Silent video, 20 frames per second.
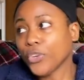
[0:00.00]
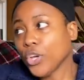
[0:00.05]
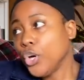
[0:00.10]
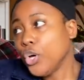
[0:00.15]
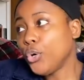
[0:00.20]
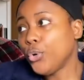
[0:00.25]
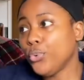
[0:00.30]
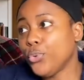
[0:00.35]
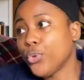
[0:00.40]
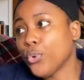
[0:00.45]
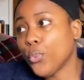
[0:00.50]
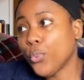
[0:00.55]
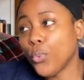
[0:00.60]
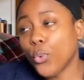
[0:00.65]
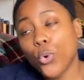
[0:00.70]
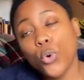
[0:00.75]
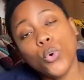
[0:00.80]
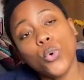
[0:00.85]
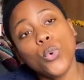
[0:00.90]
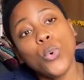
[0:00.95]

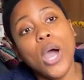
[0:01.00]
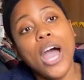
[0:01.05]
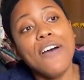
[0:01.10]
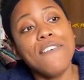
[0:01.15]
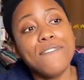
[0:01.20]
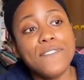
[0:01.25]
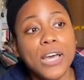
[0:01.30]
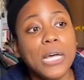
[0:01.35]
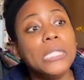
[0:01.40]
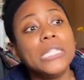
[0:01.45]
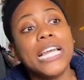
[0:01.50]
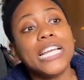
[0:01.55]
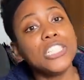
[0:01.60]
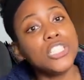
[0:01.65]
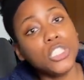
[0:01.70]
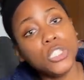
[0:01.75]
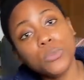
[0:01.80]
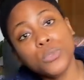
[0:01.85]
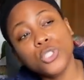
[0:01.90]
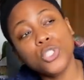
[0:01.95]
who felt like
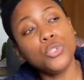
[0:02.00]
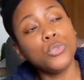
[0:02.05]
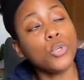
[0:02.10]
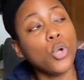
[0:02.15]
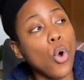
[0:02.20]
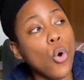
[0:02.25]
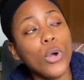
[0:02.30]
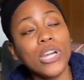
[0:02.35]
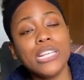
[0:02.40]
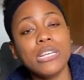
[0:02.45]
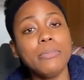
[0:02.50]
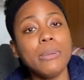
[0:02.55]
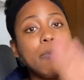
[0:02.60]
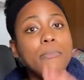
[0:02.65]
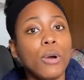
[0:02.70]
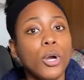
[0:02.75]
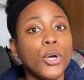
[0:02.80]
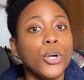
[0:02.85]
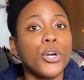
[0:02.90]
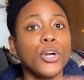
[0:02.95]
she was going to be
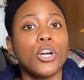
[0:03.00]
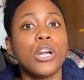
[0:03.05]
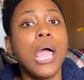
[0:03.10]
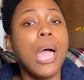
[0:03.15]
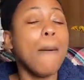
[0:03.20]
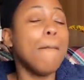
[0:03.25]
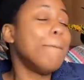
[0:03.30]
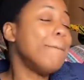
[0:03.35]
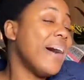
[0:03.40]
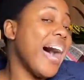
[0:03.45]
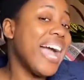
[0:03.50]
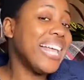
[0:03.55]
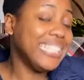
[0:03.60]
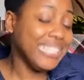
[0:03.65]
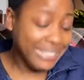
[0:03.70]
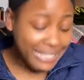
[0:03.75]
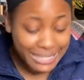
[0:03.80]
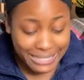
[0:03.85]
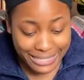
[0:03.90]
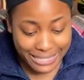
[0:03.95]
murdered by
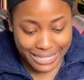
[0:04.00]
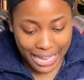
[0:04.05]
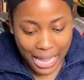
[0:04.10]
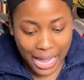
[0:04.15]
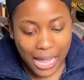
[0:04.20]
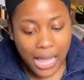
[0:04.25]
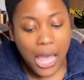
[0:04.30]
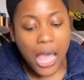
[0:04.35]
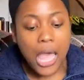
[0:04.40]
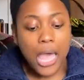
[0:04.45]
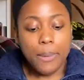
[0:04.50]
Lisa,